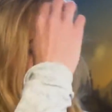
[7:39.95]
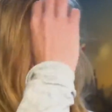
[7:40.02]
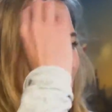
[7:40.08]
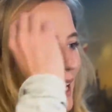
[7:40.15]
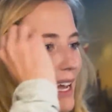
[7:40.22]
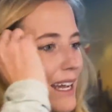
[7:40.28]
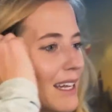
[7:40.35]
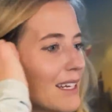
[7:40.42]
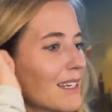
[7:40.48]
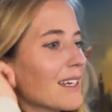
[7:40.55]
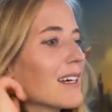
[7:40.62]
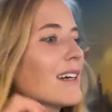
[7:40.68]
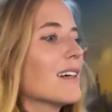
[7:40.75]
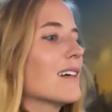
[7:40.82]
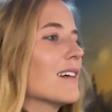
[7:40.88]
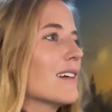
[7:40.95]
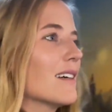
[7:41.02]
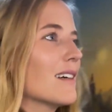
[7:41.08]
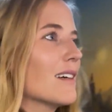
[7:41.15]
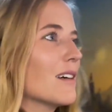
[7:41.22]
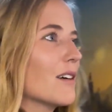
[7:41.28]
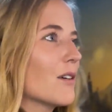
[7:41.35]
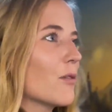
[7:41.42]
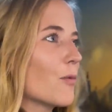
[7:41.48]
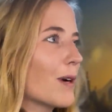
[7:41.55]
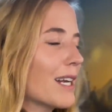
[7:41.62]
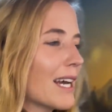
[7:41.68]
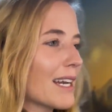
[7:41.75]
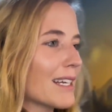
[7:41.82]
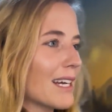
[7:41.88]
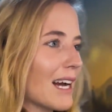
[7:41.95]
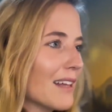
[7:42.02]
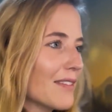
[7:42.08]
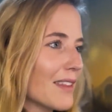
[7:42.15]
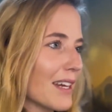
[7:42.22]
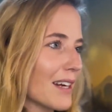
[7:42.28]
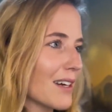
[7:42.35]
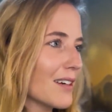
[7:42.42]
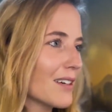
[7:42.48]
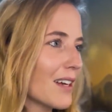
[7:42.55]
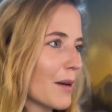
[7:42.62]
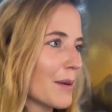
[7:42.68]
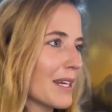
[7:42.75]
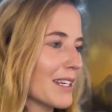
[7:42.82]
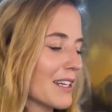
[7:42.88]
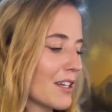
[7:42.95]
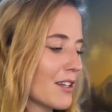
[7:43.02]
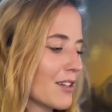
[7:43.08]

and when I got there, I mean,